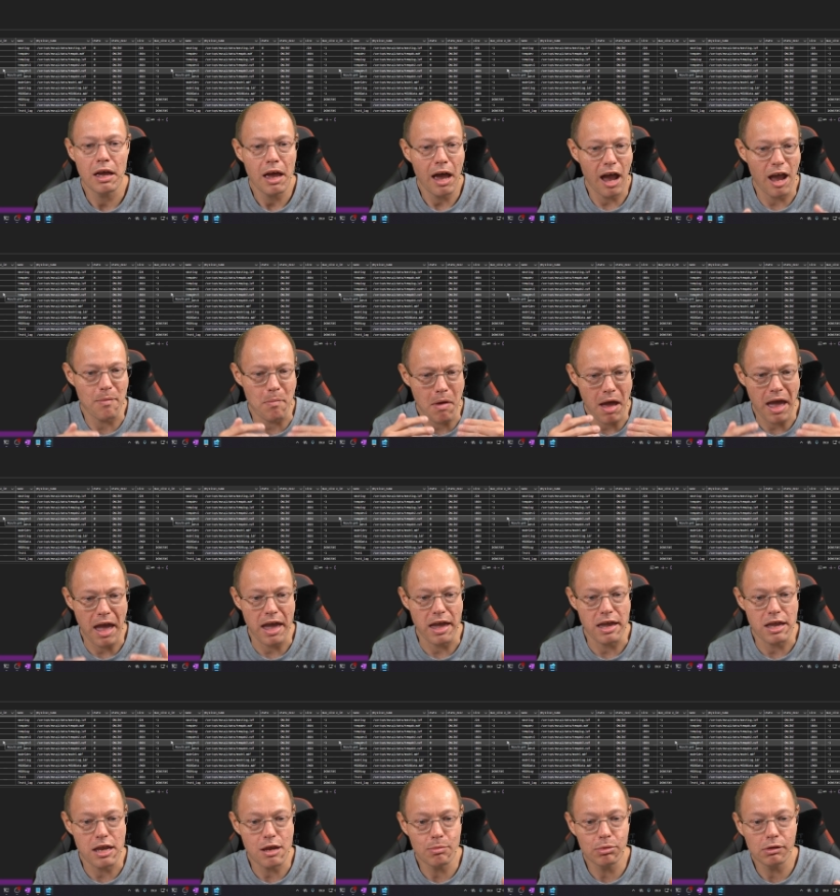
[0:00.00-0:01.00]
I'm
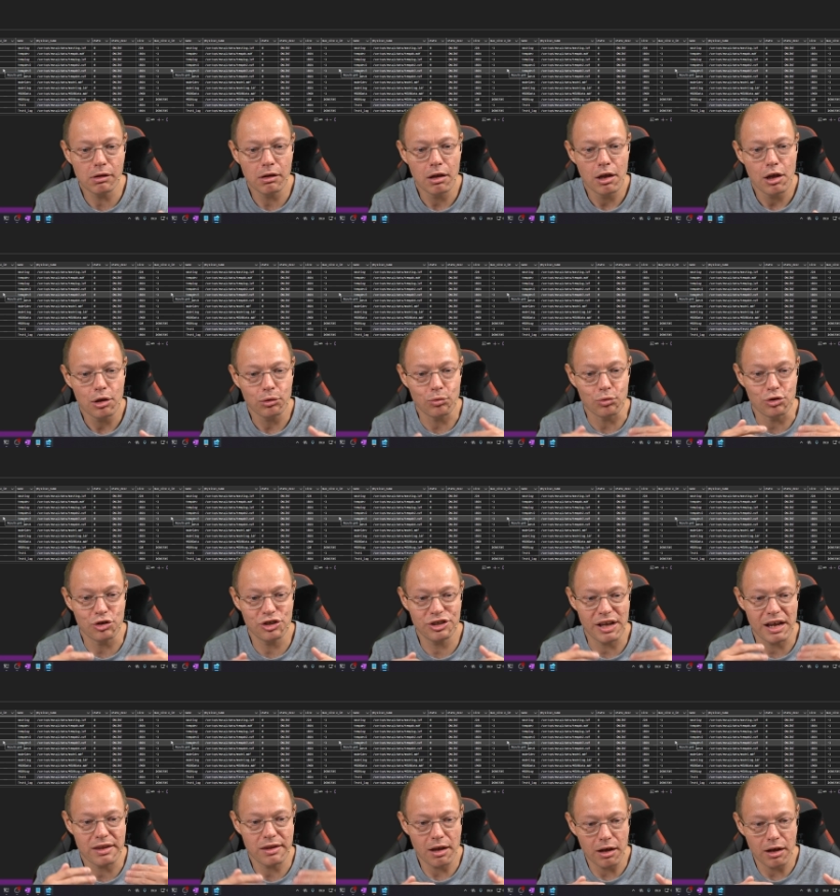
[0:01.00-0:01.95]
able to set